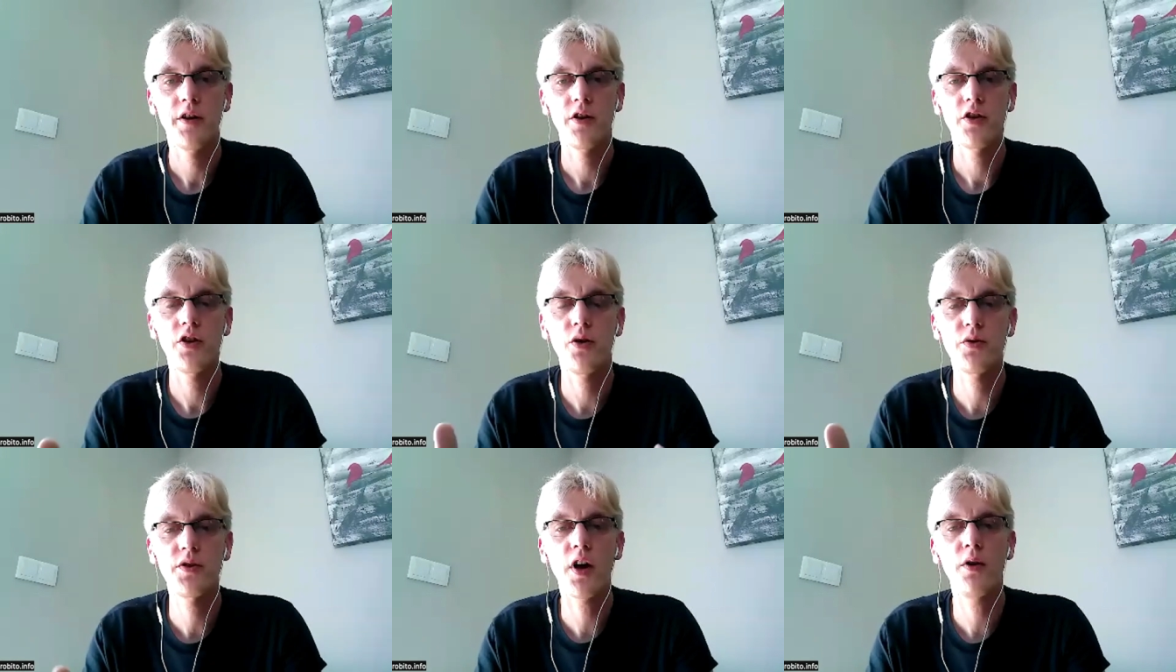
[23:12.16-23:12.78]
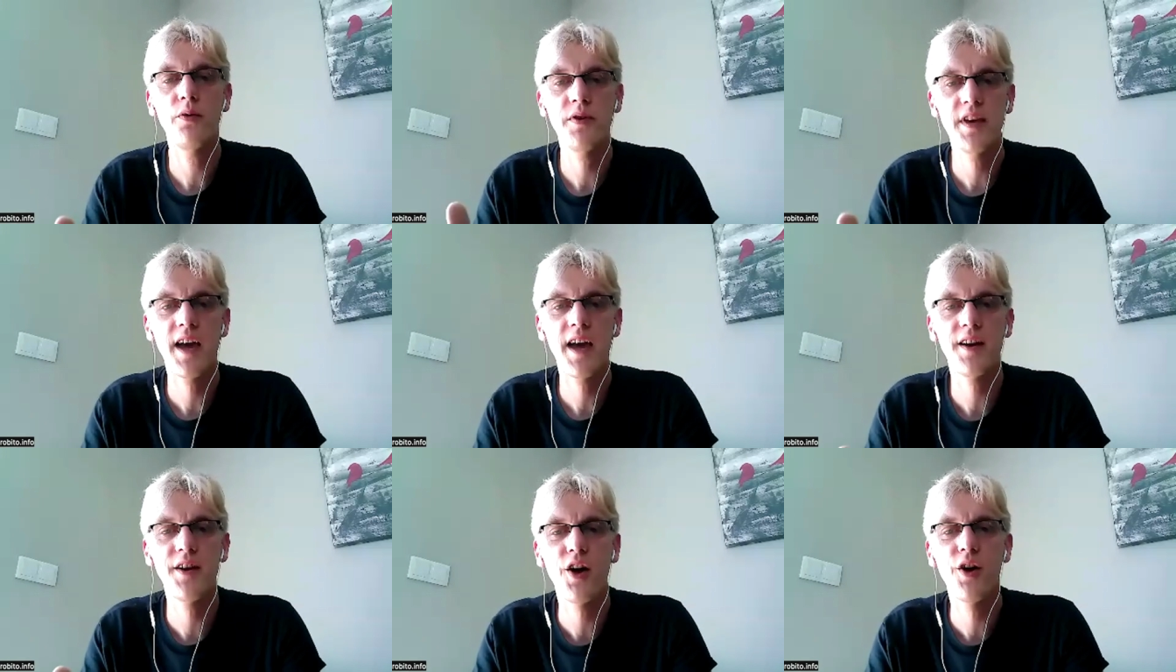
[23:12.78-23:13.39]
you don't
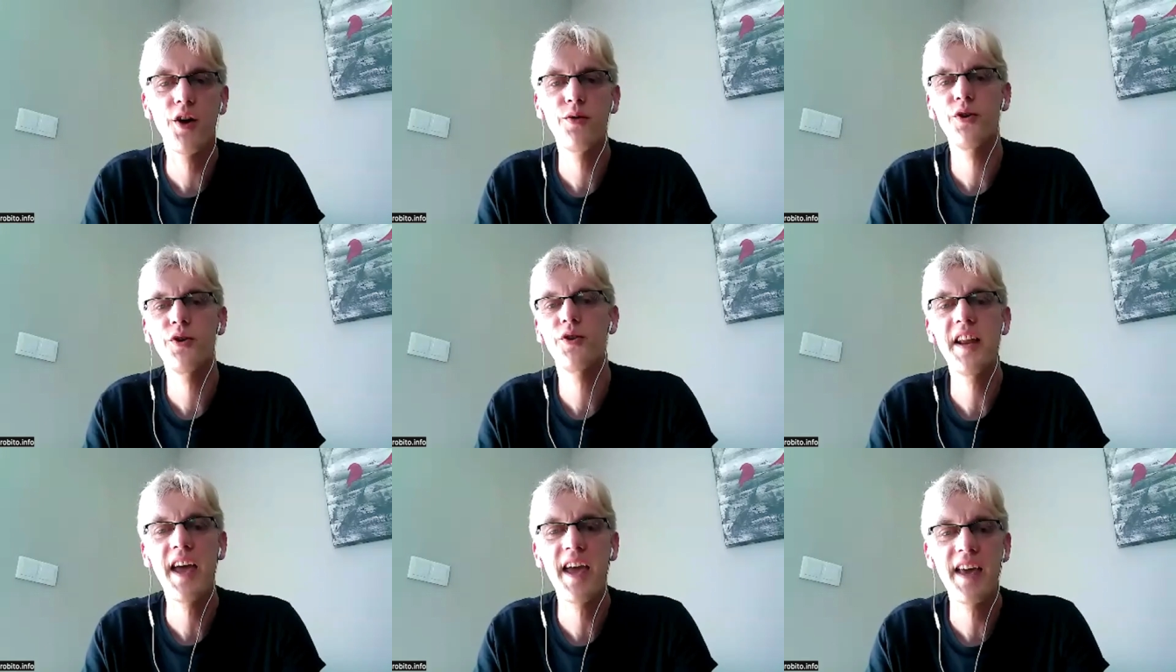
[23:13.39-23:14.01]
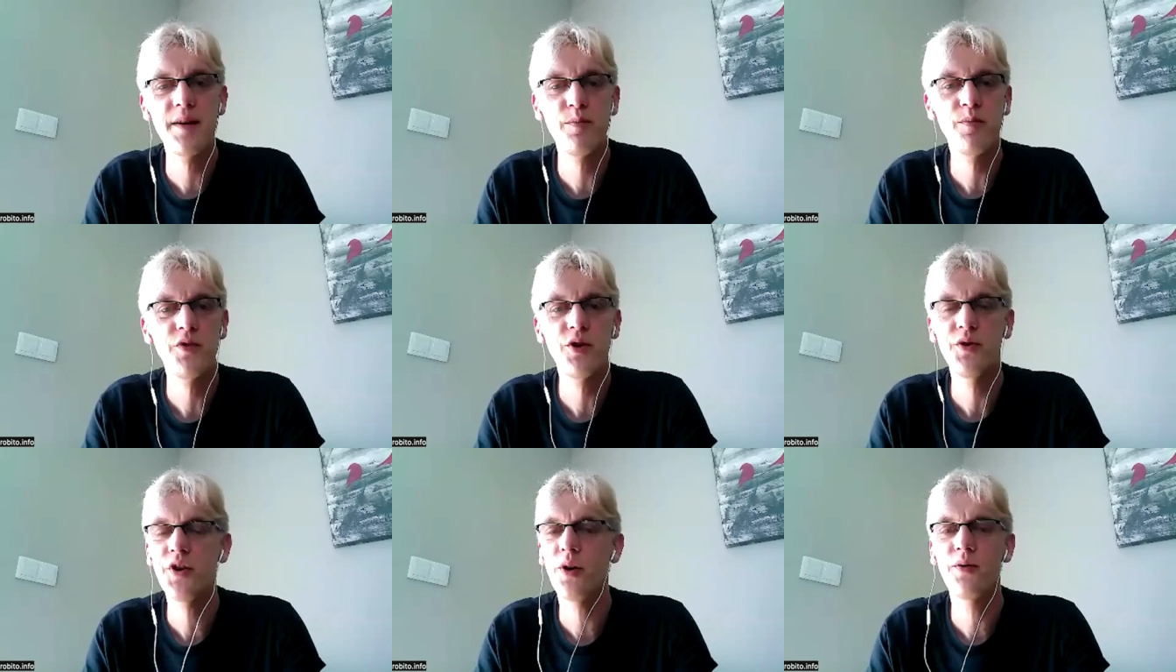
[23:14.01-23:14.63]
yet know your name,
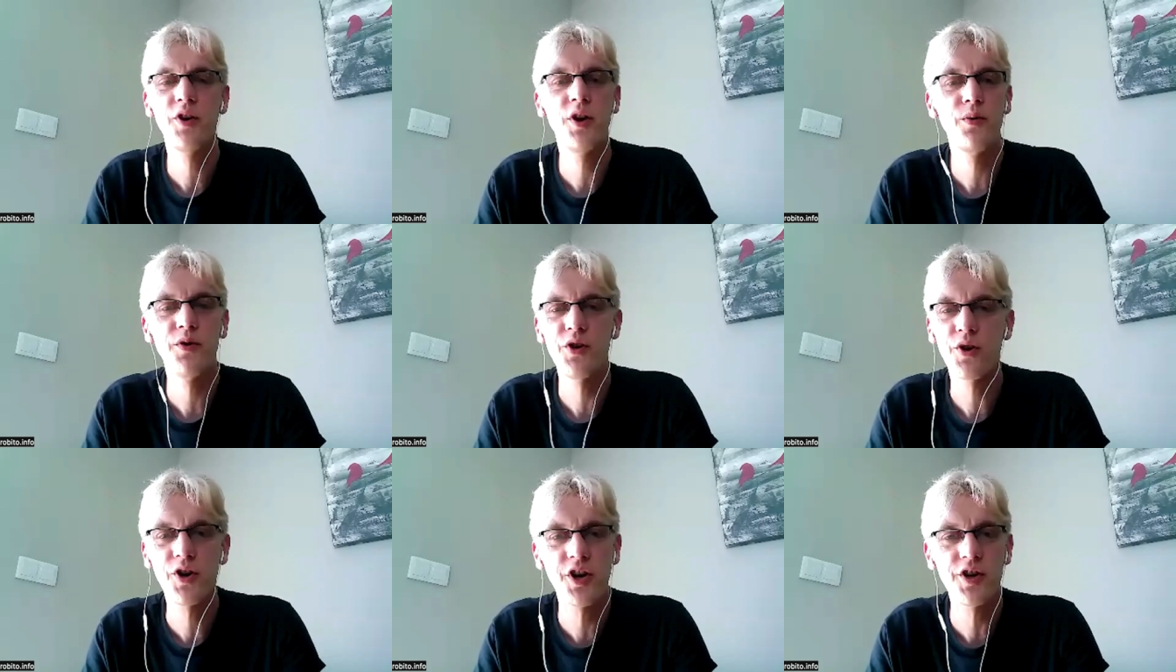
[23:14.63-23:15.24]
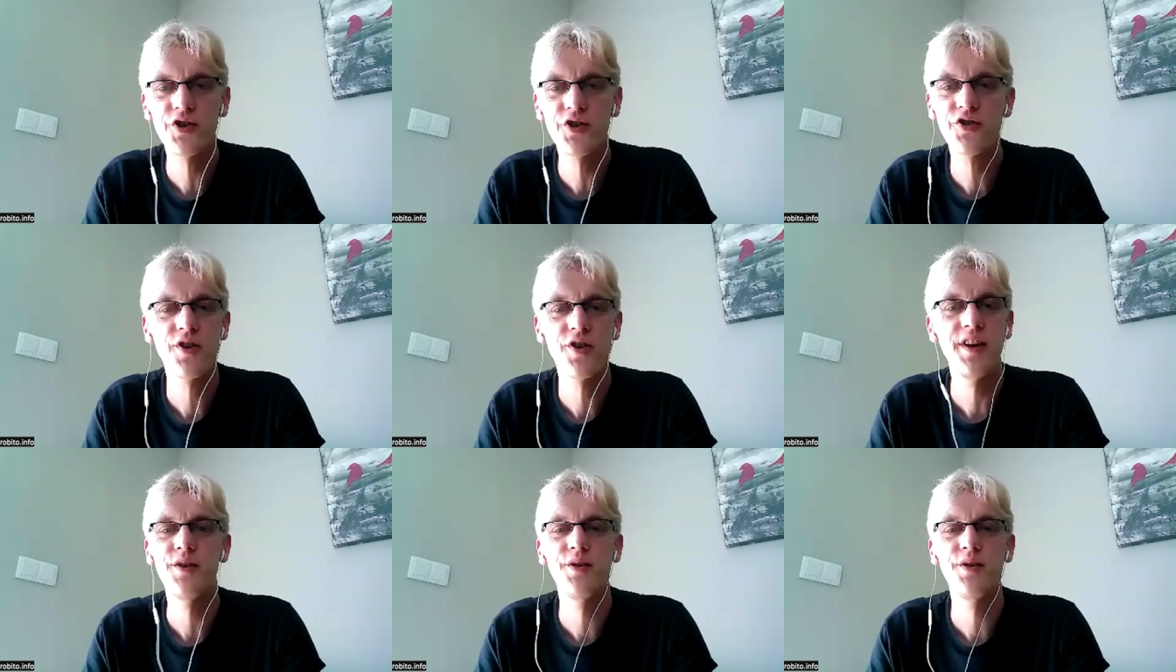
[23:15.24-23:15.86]
you don't know your
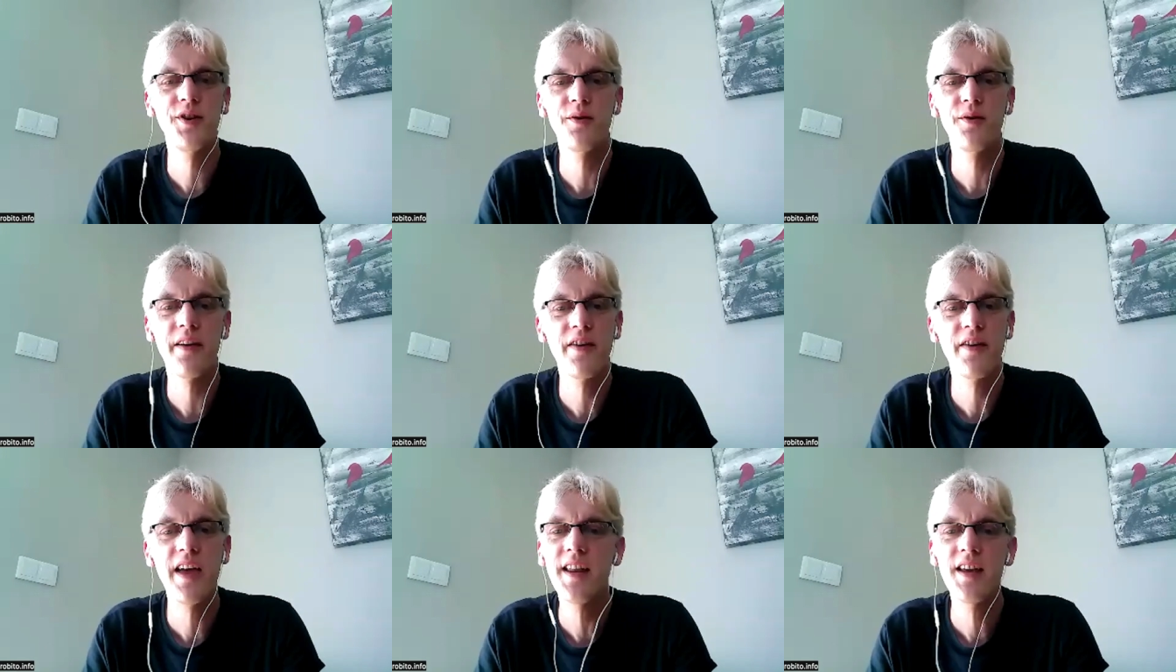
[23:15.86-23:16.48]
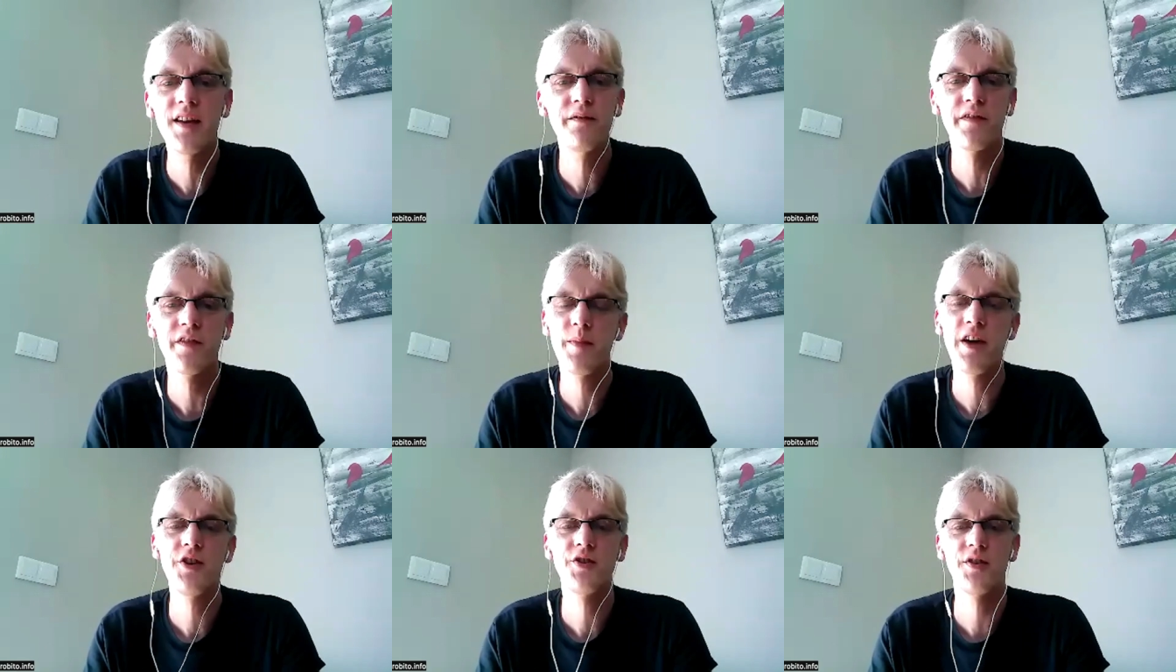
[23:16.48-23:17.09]
country, you don't have any
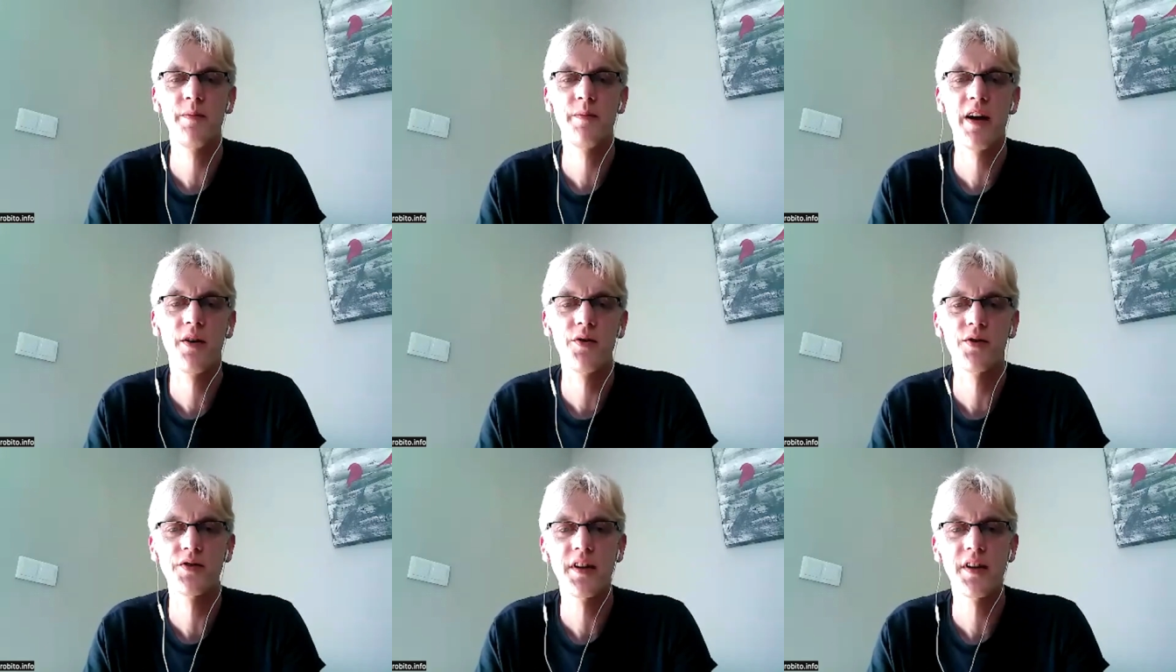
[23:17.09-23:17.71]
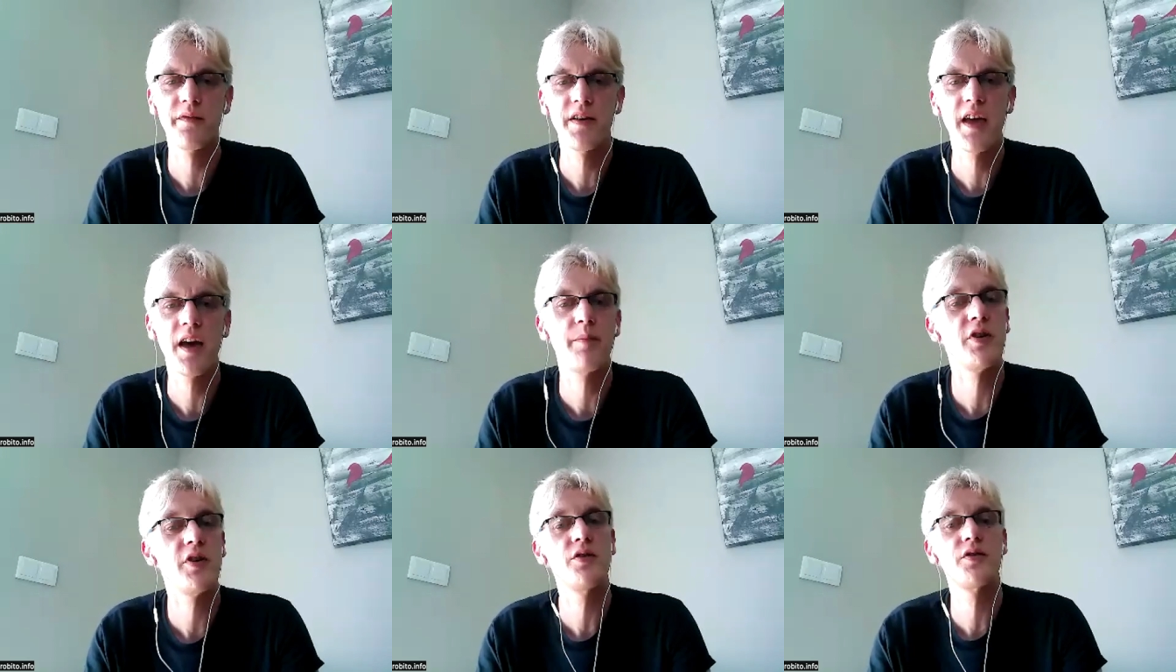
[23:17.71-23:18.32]
information about yourself
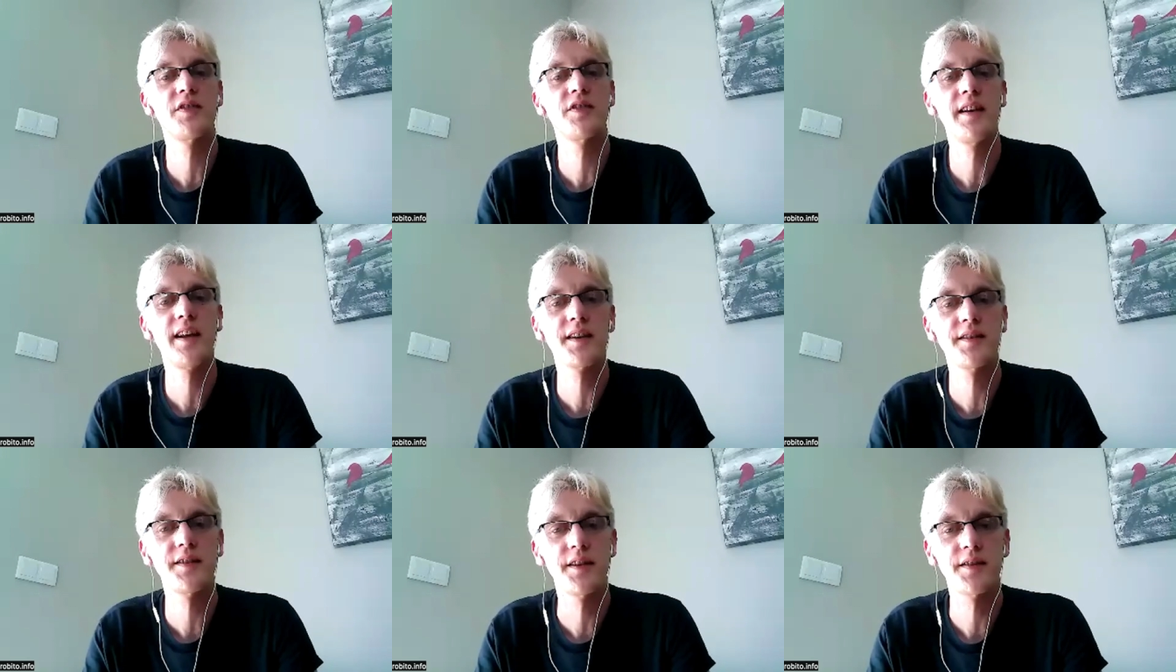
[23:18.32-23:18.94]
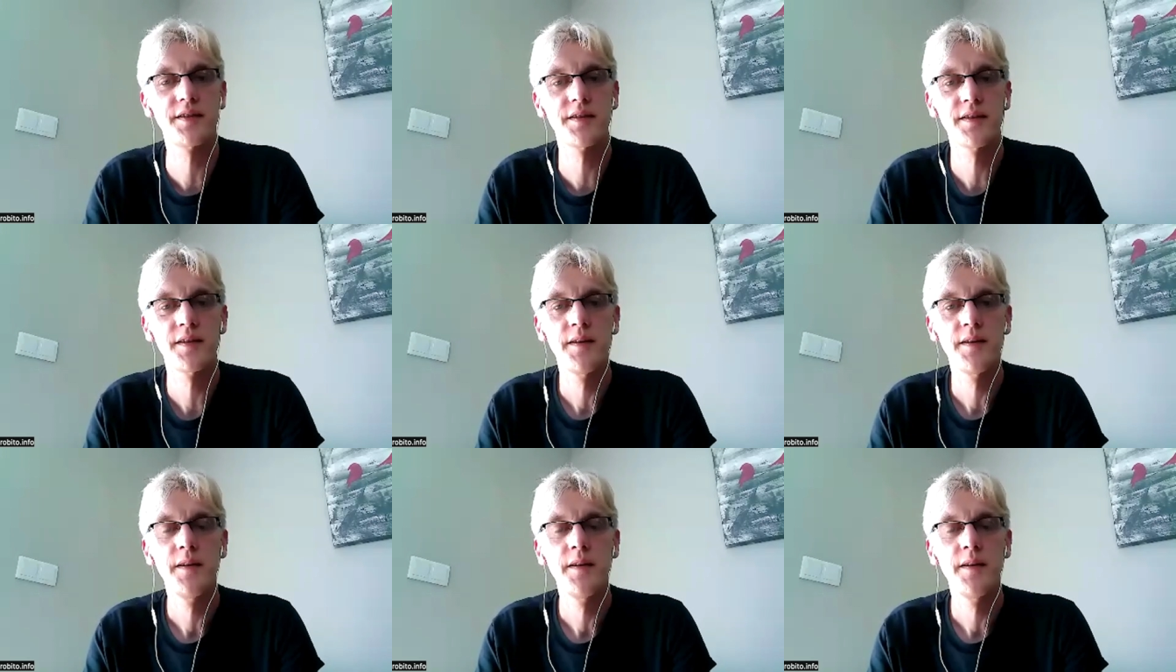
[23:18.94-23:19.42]
yet, but you still exist.